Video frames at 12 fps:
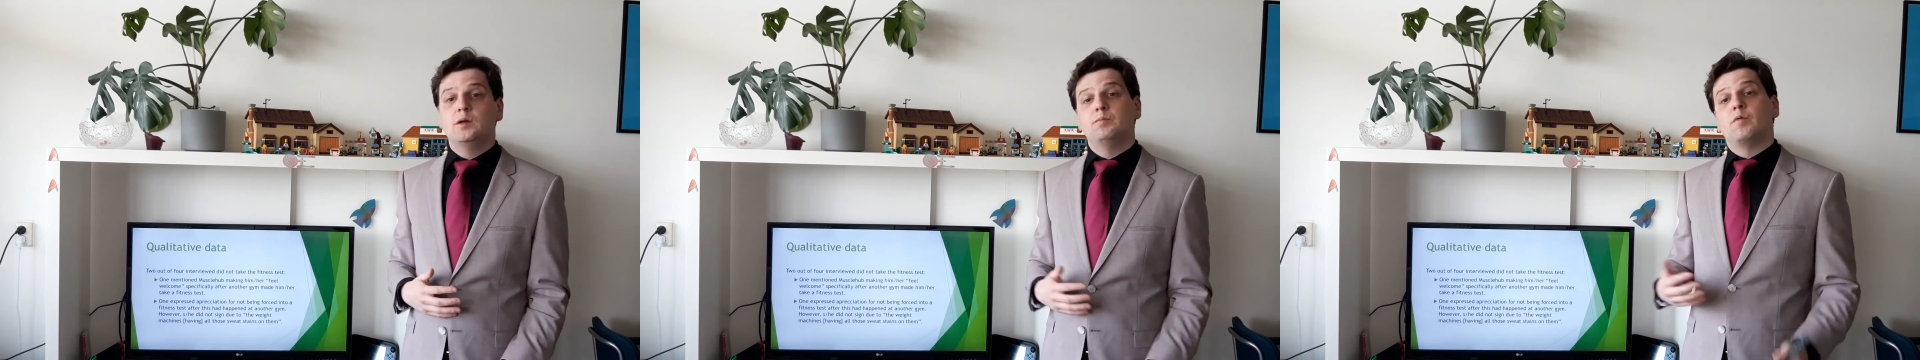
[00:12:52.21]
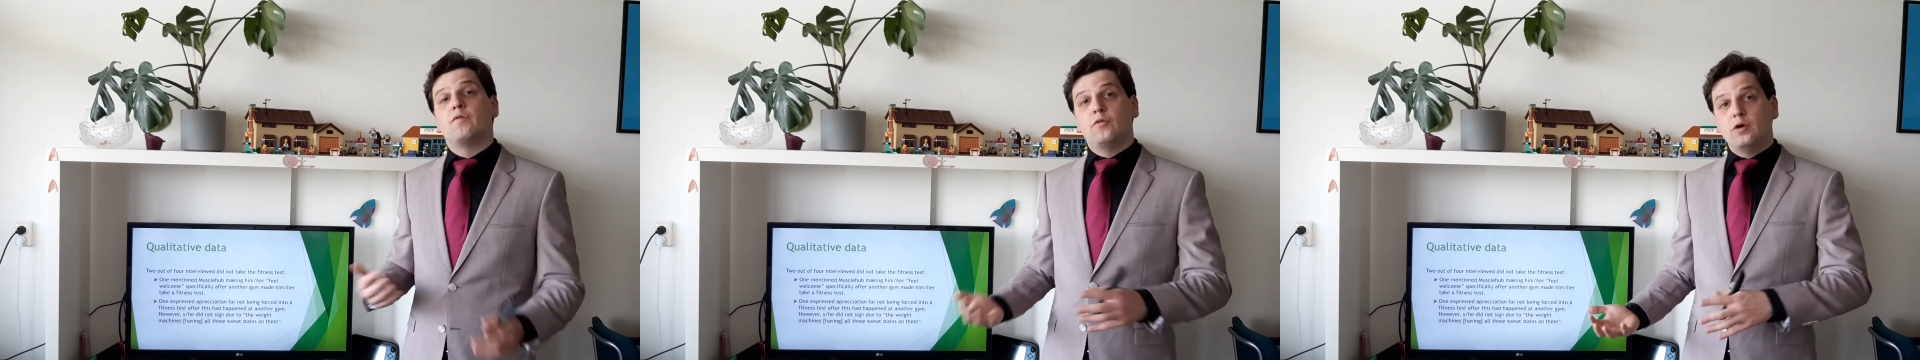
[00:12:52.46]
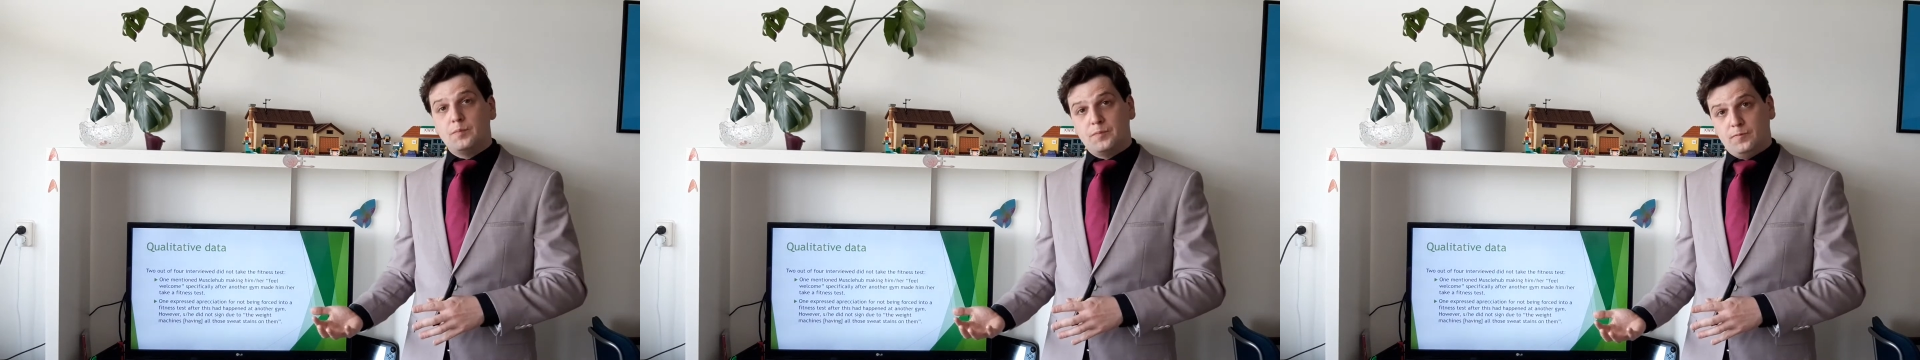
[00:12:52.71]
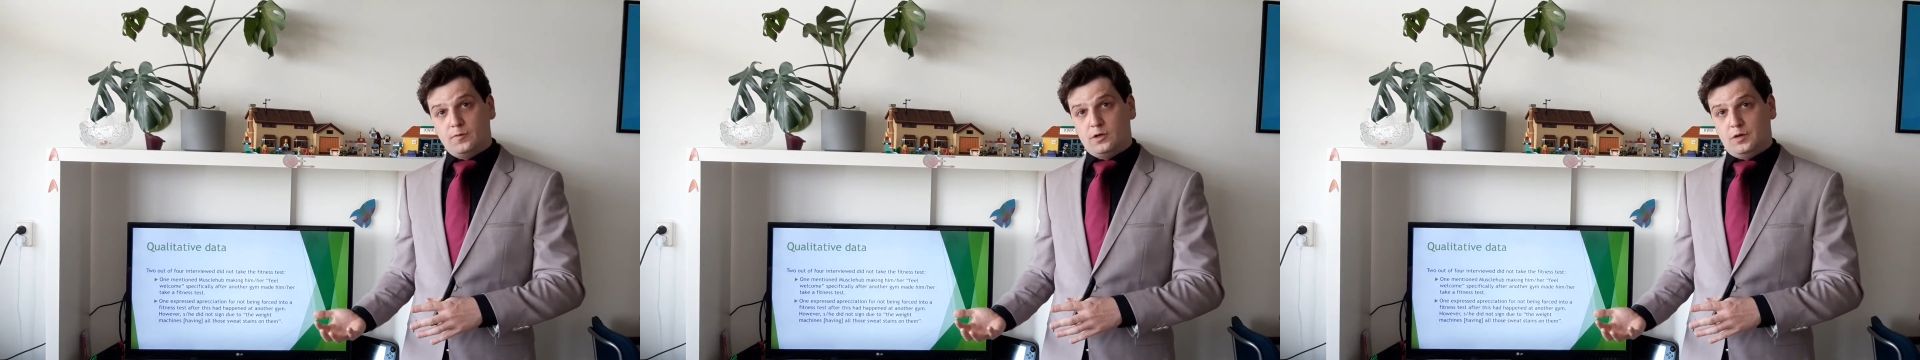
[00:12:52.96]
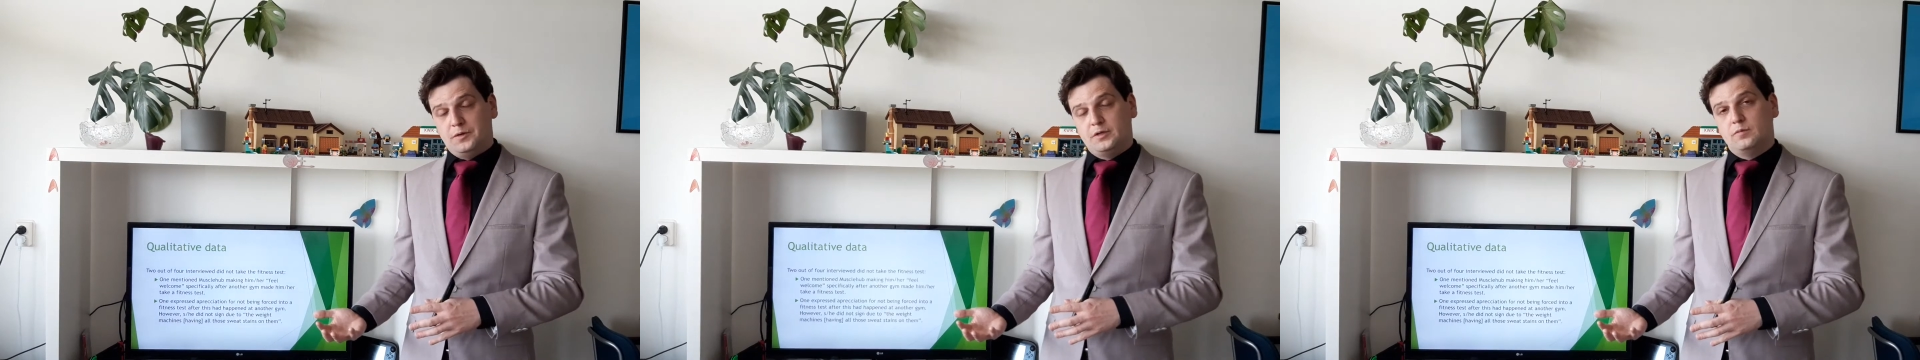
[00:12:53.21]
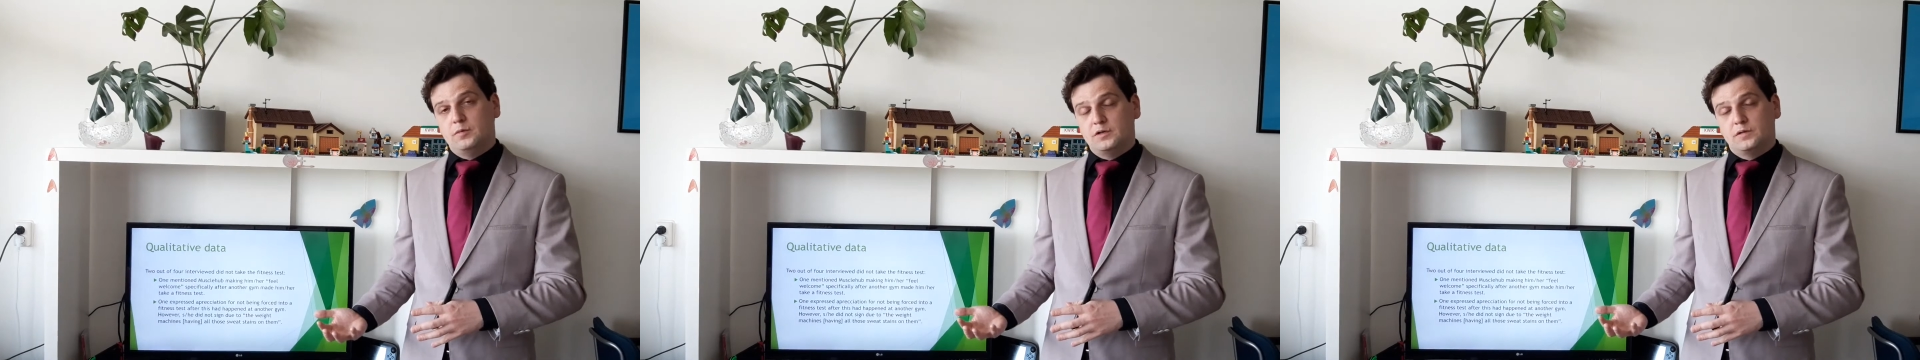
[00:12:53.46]
before coming to
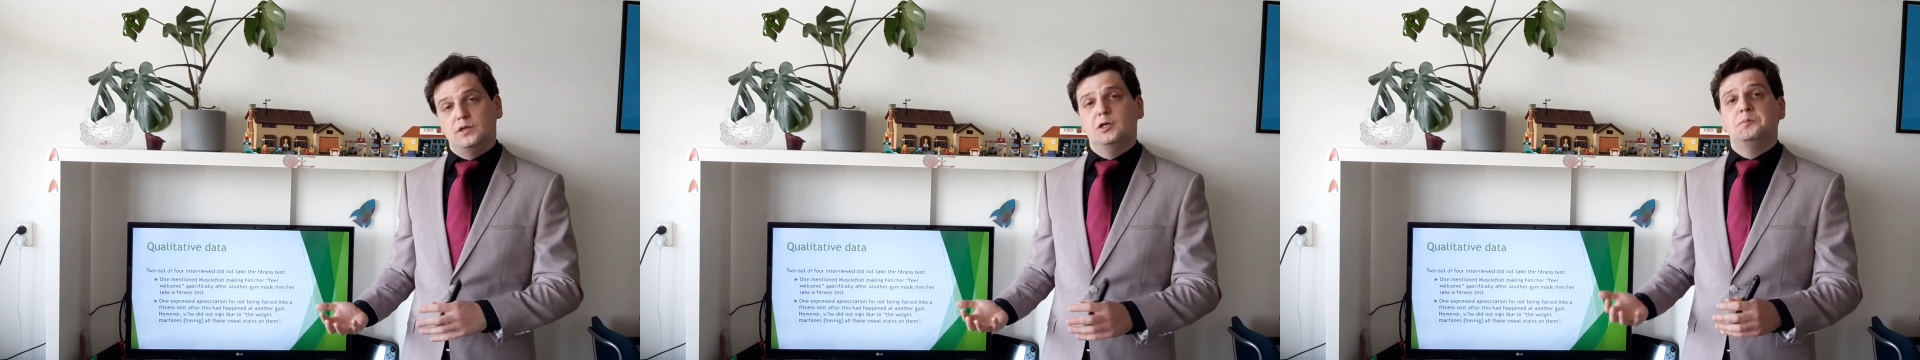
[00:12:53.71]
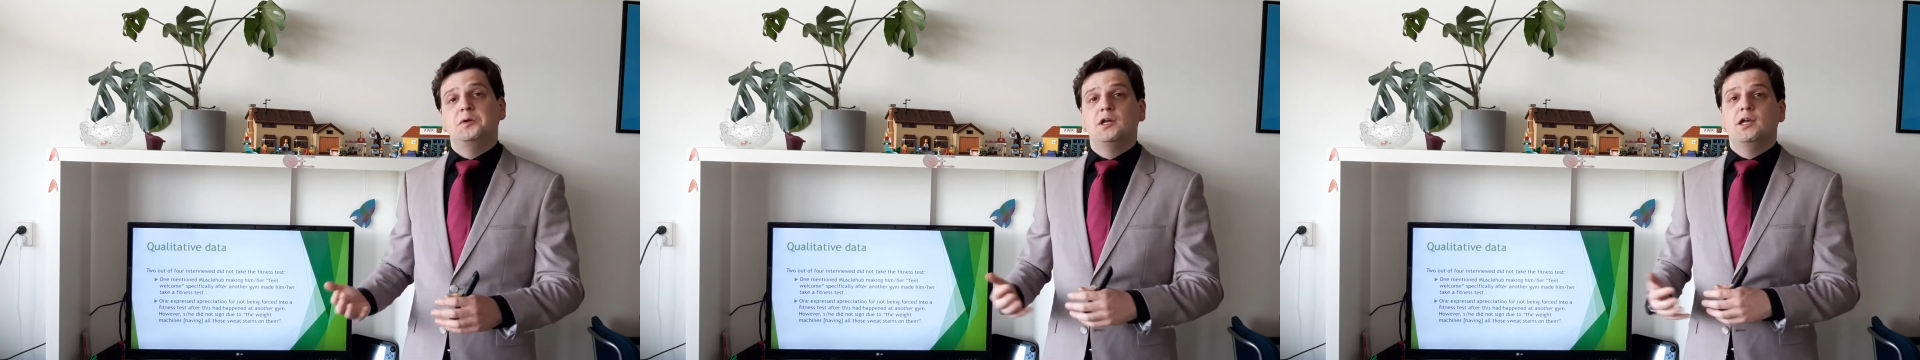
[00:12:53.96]
MuscleHub,